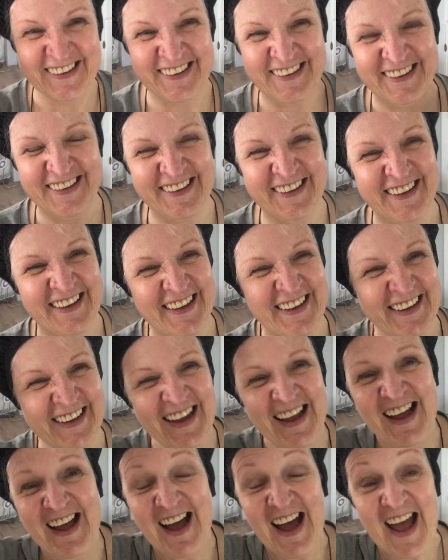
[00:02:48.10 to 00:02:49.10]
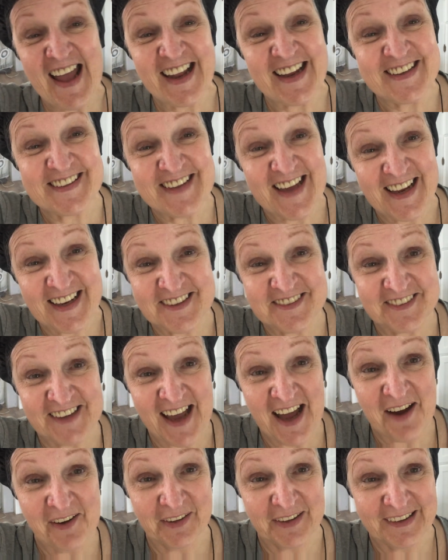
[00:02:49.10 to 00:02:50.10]
I can take a
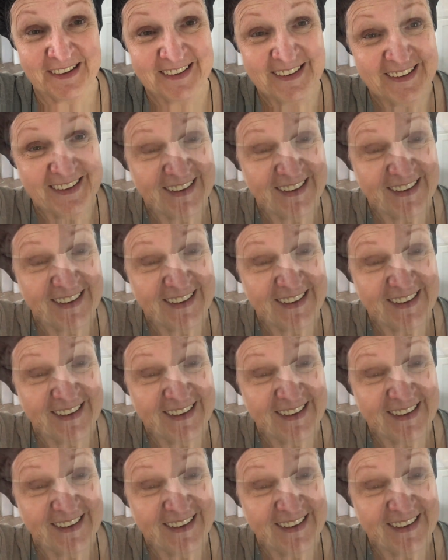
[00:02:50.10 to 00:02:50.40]
shower.